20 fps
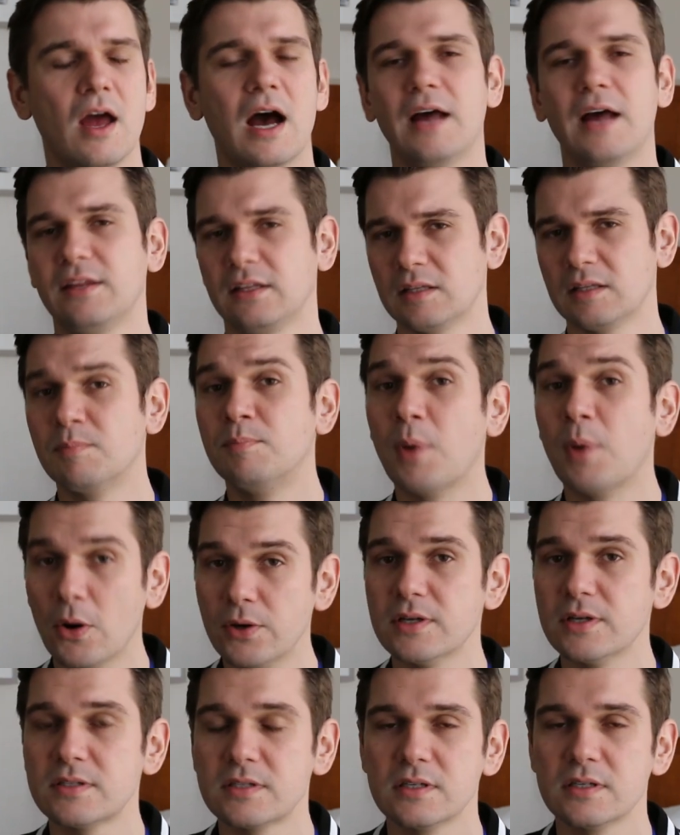I think the
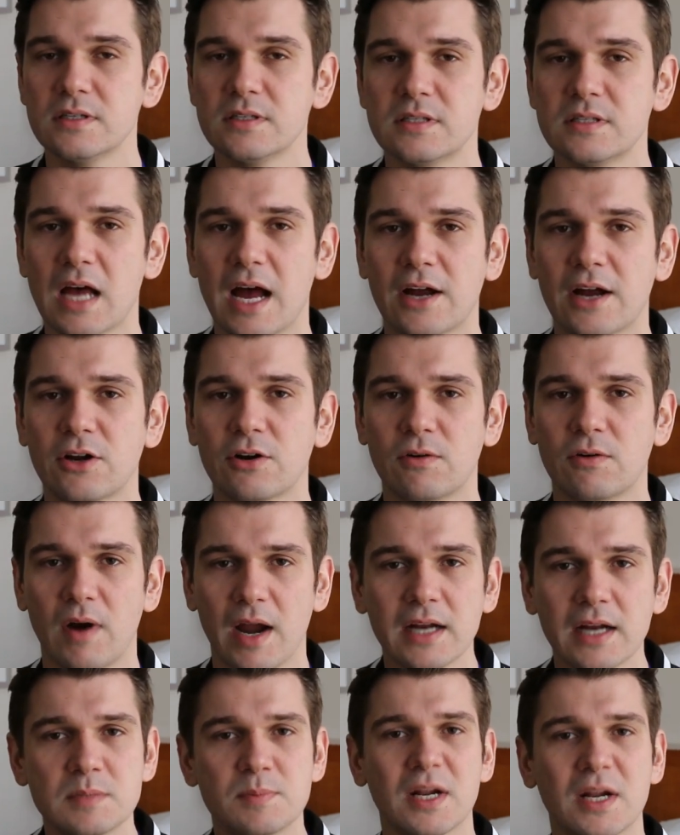bonuses are
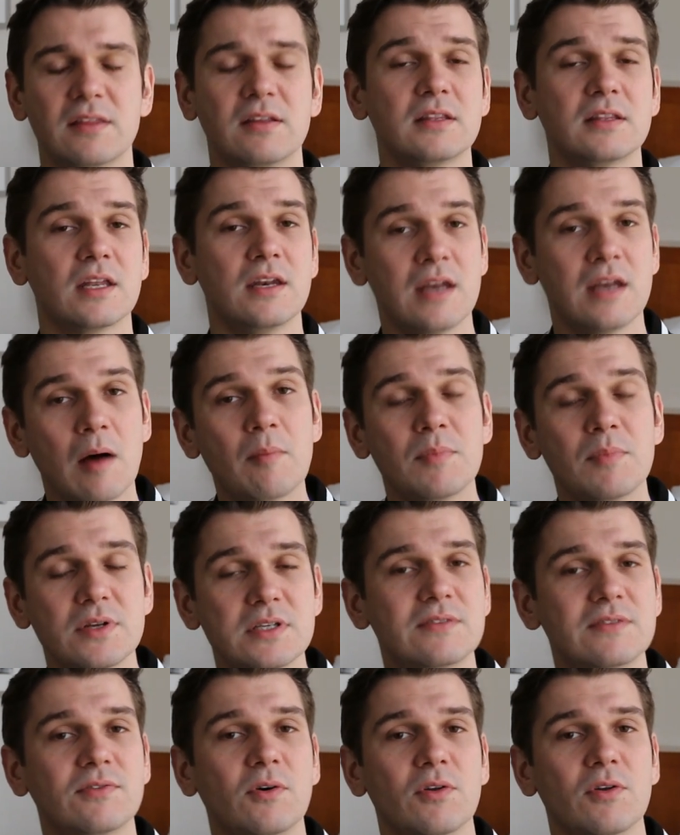correct, but I think the
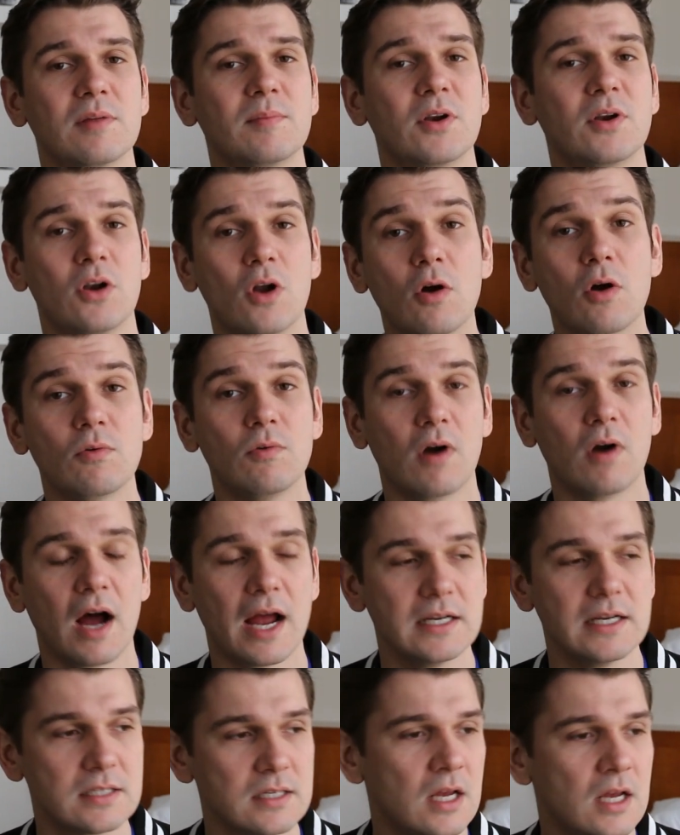numbers for them are not
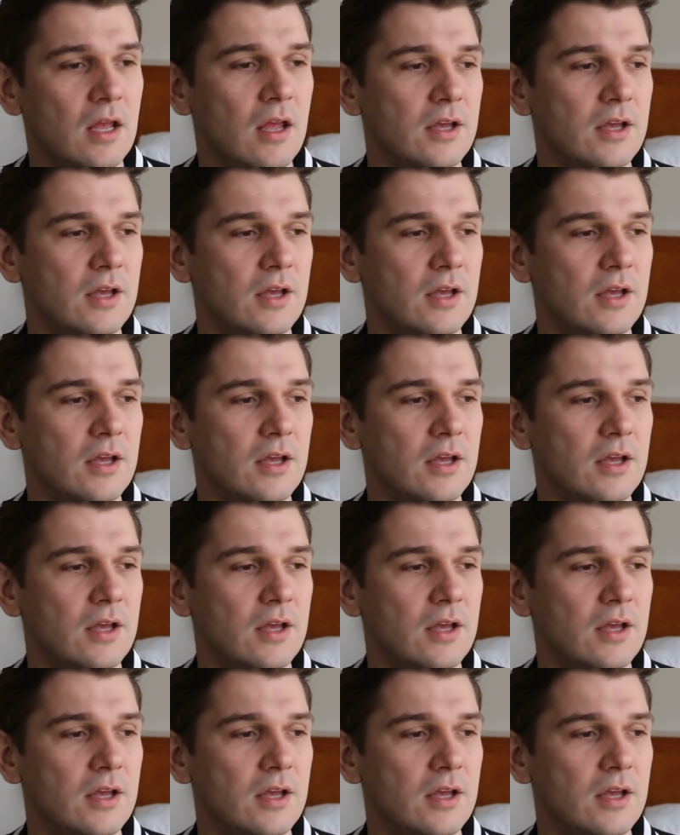right.